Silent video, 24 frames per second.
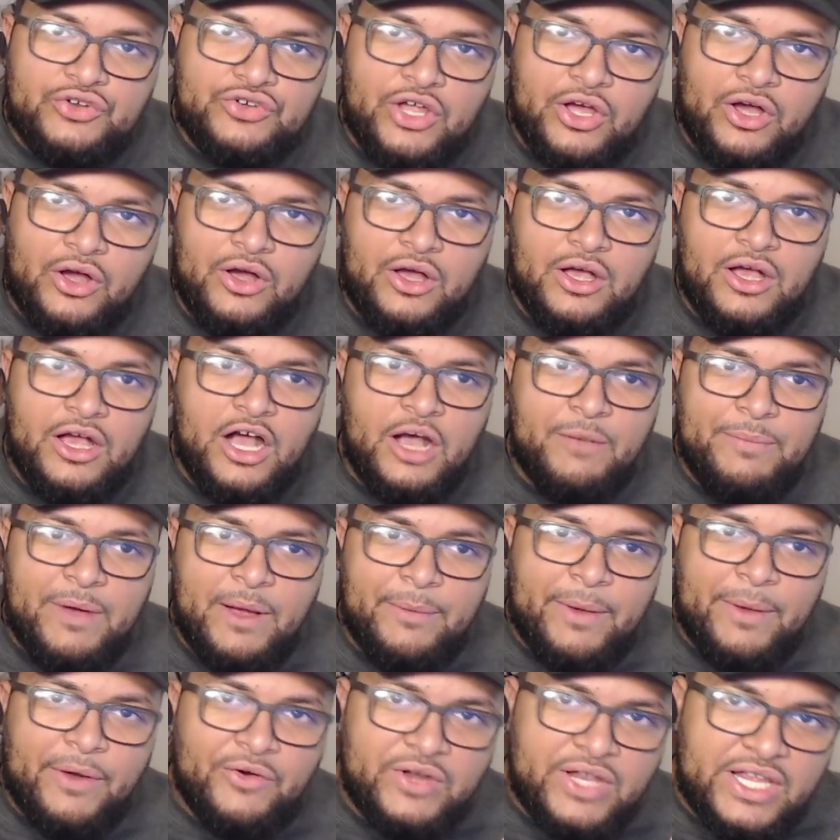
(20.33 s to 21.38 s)
know
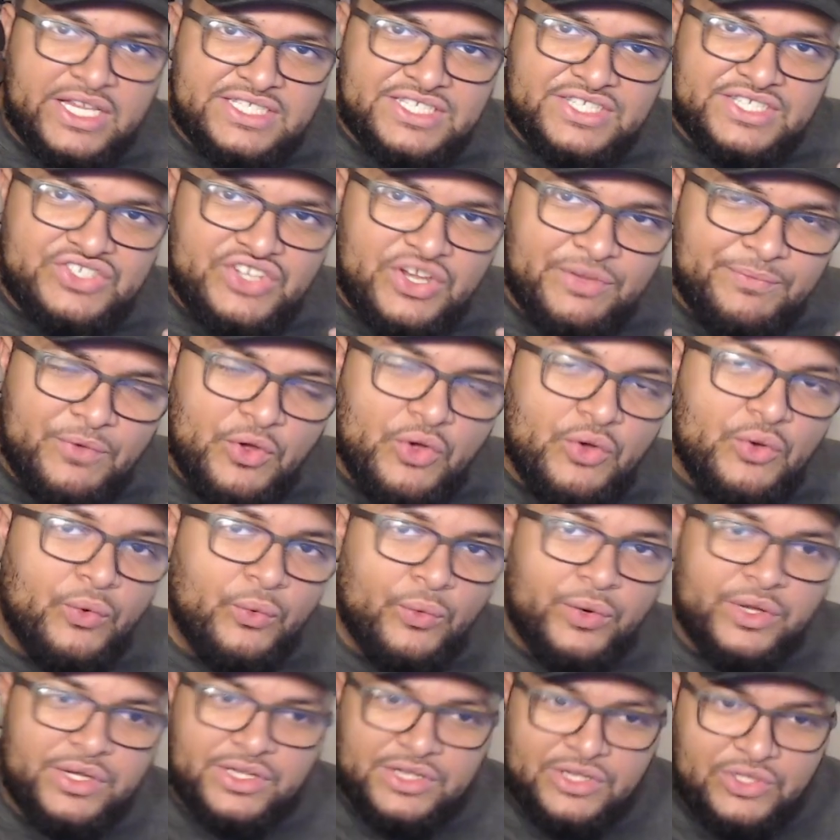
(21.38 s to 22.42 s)
about my relationship with